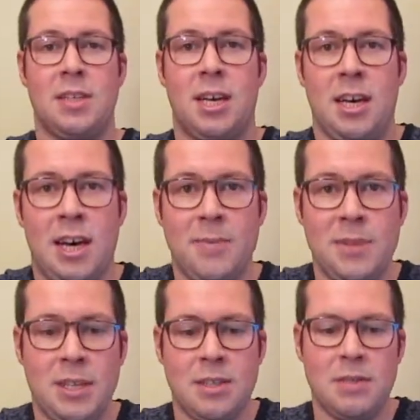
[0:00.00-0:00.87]
Uh, I
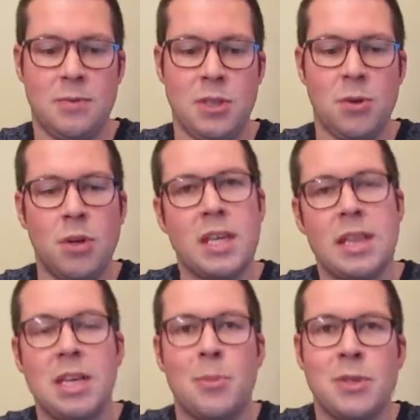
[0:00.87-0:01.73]
mean, when you look at
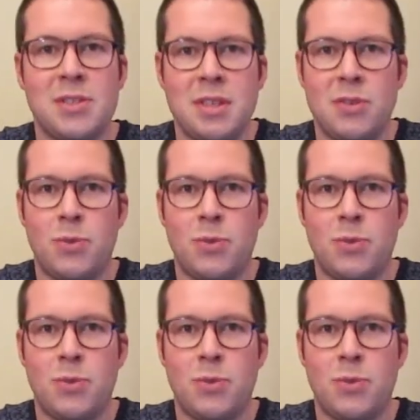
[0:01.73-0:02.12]
the numbers,